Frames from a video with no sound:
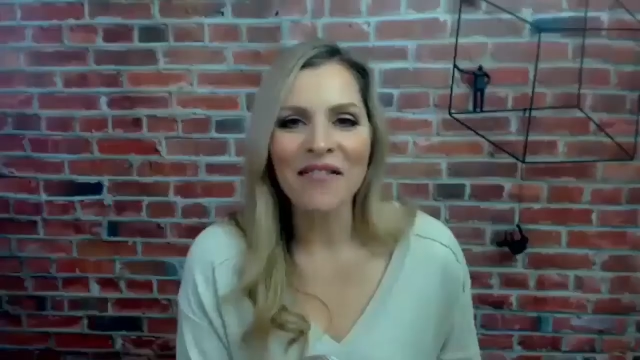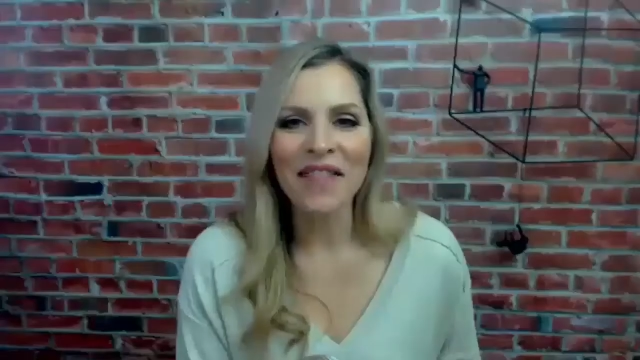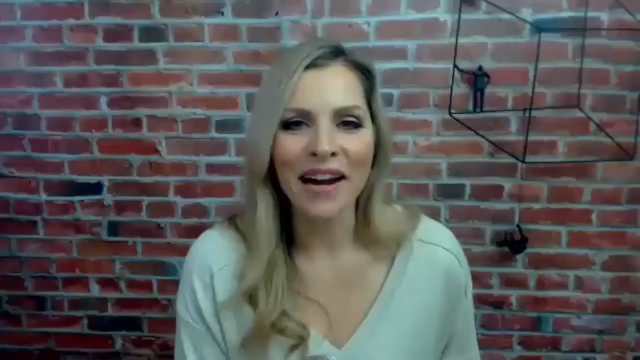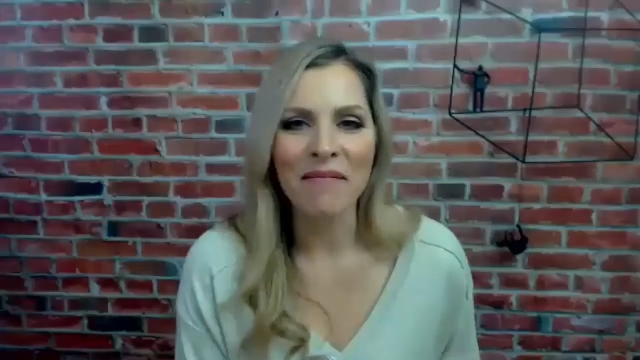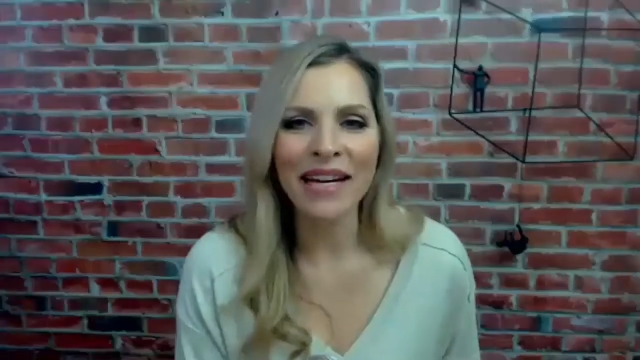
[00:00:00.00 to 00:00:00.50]

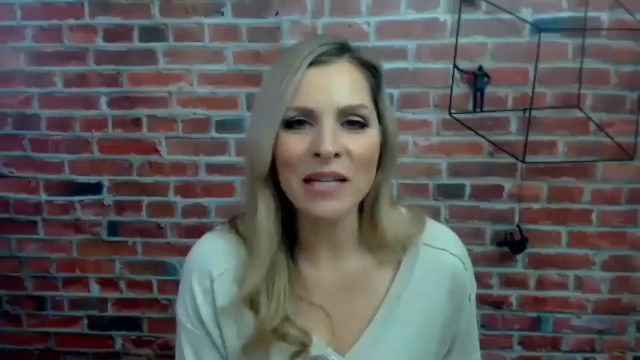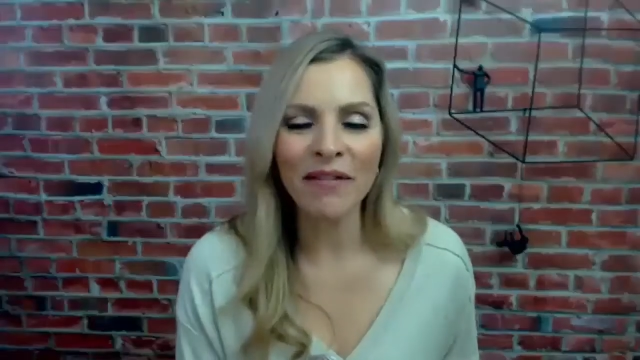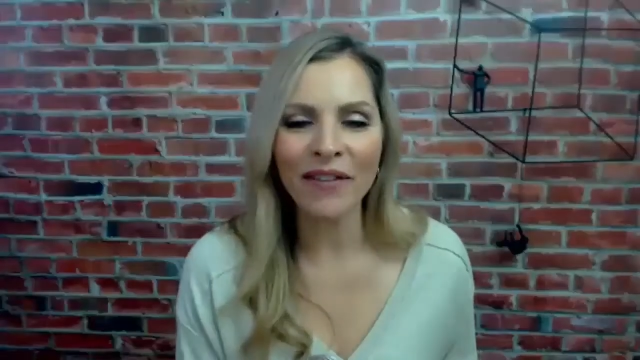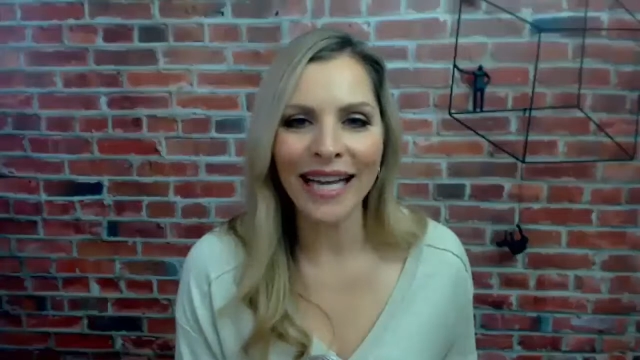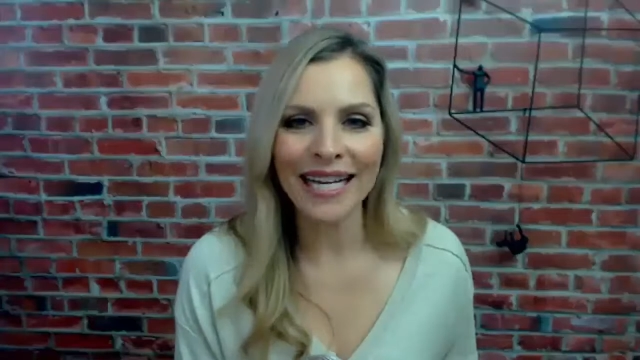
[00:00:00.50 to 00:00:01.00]
that. It makes me
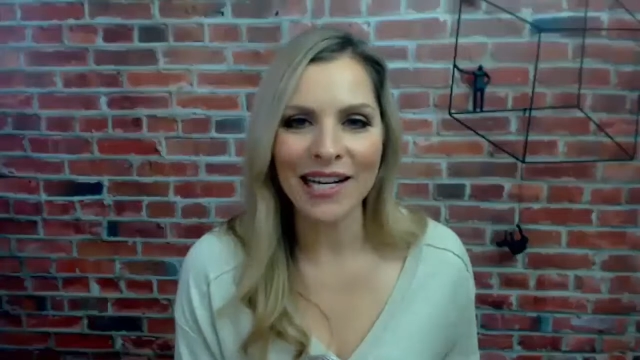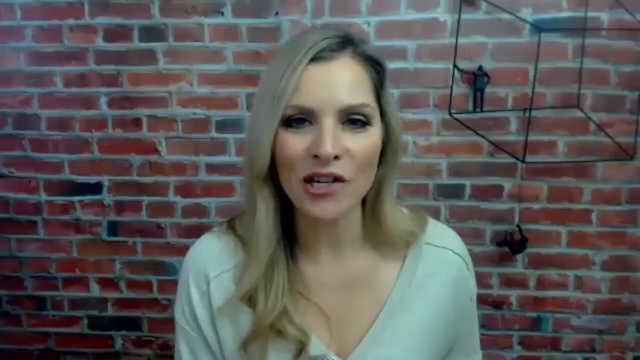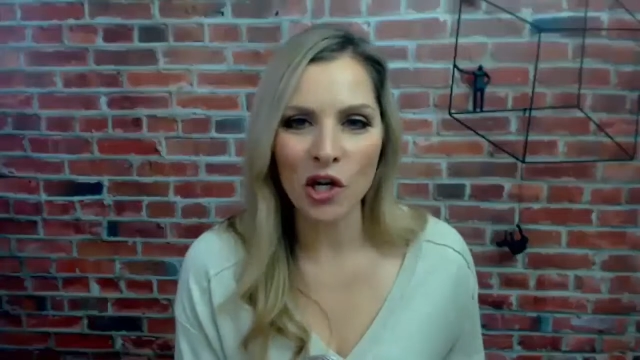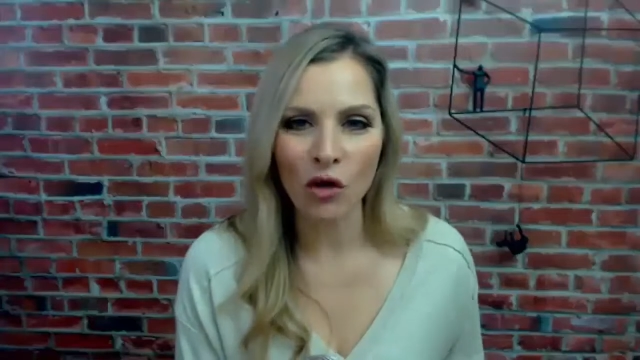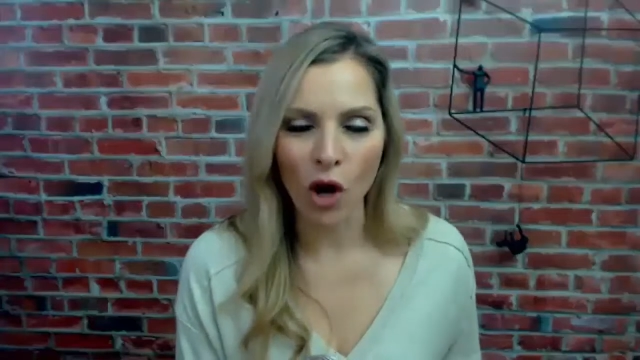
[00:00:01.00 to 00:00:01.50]
feel like
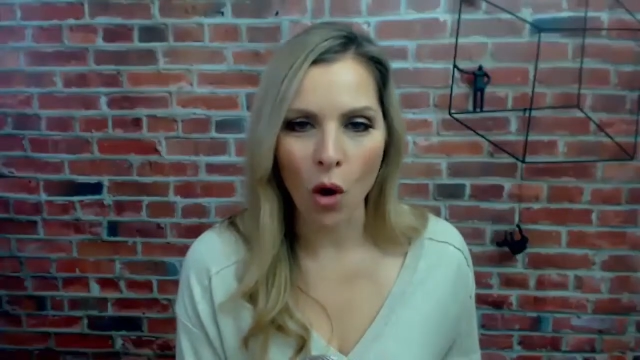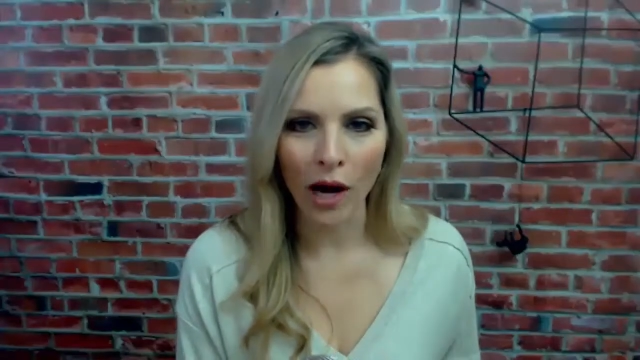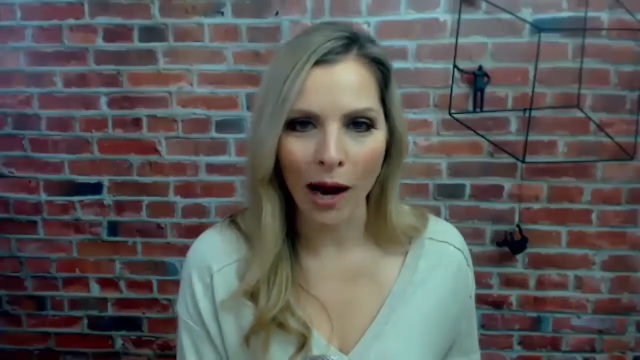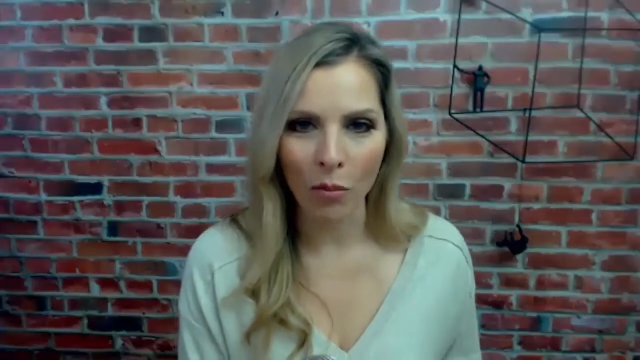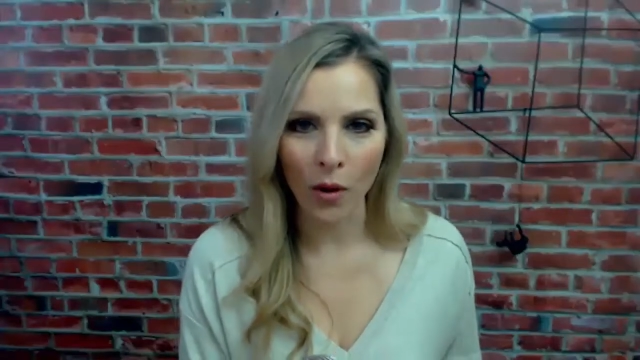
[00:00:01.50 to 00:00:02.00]
such a
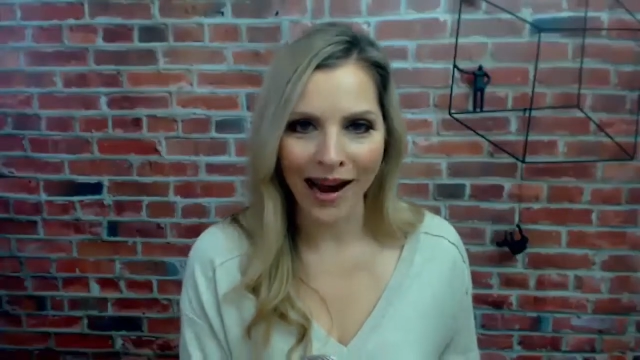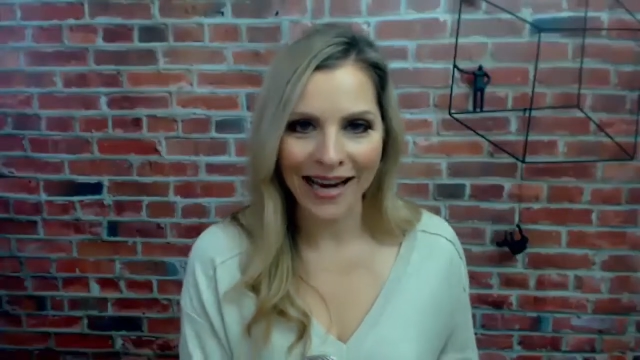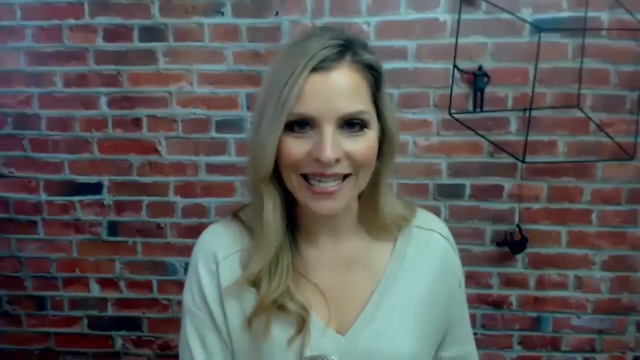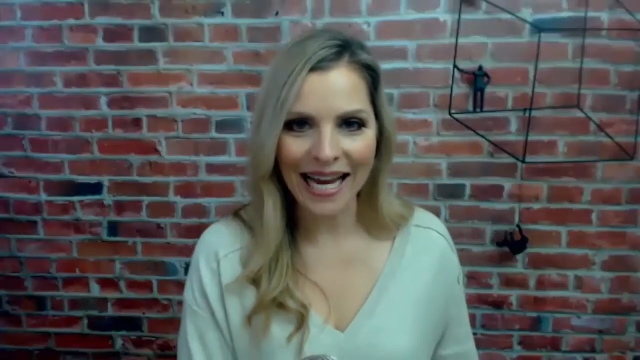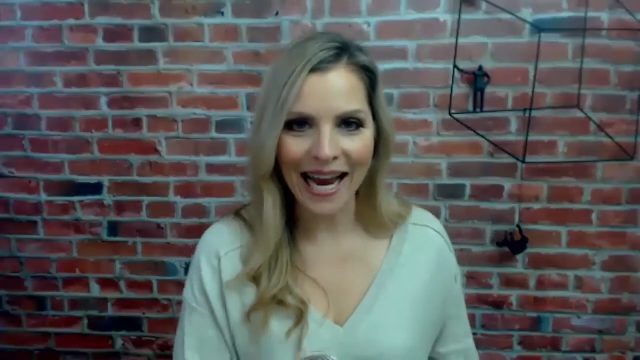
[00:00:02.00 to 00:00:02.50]
grown-up when
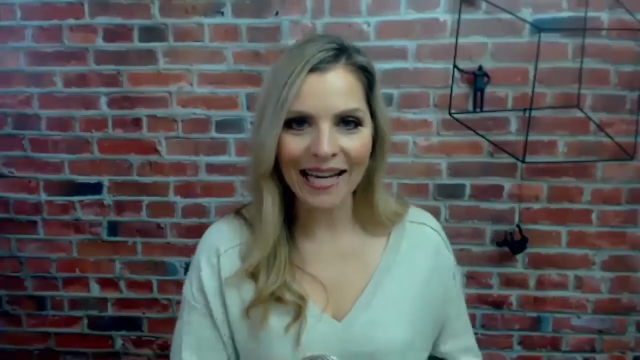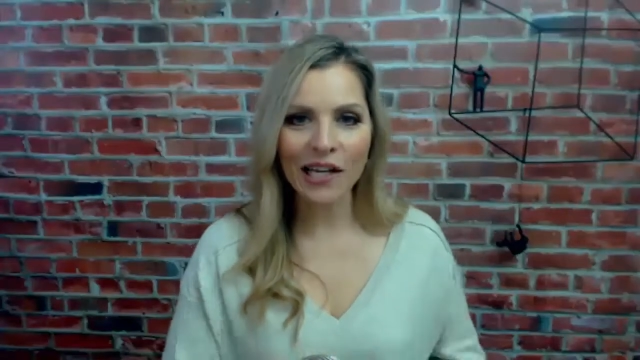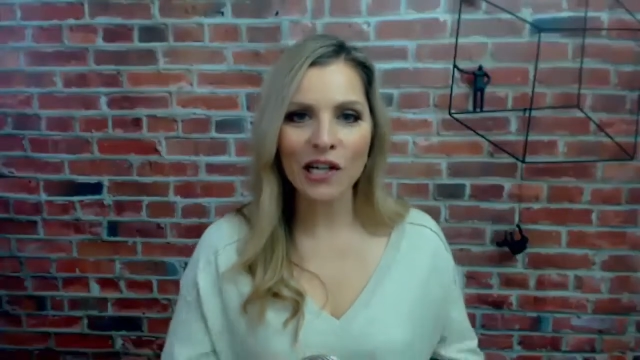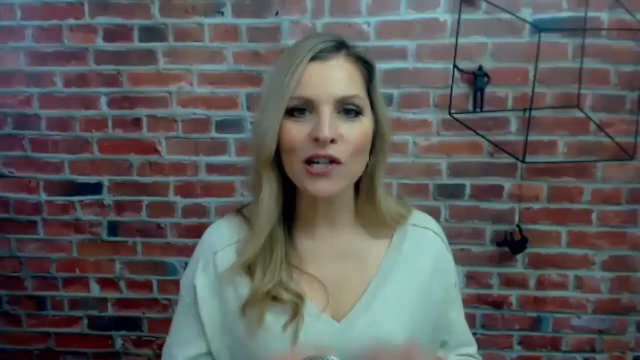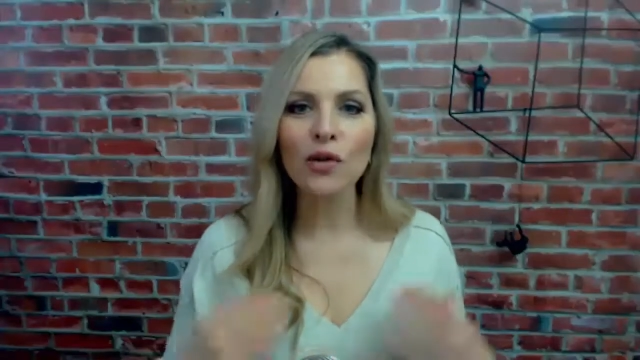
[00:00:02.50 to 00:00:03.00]
I take
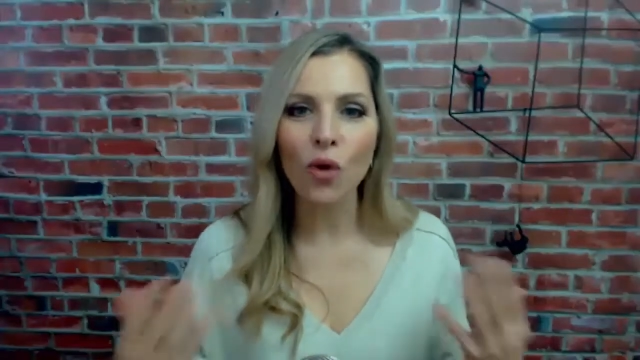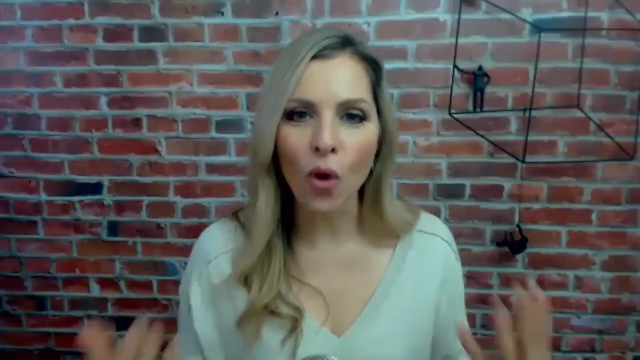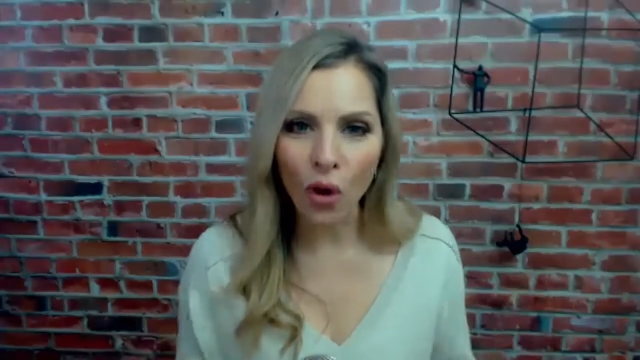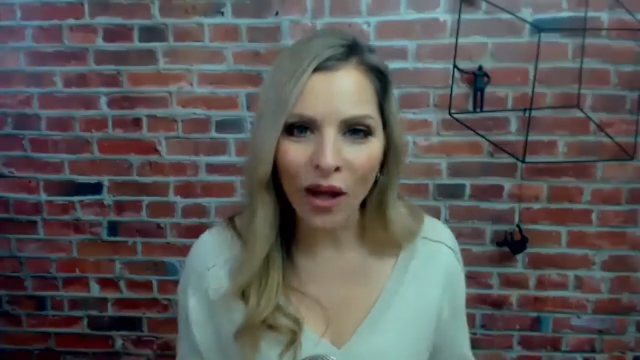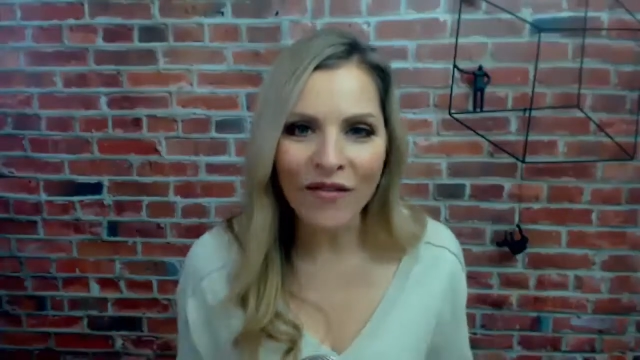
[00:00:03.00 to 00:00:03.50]

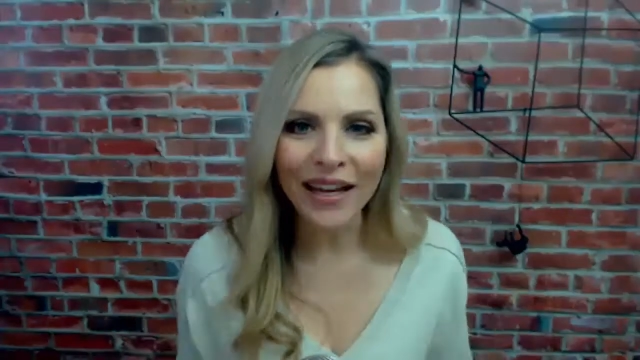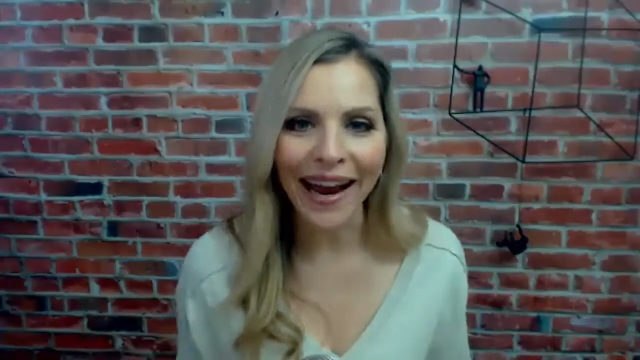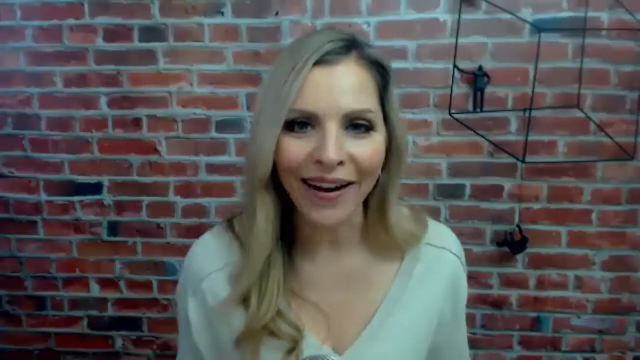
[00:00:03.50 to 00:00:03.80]
control of the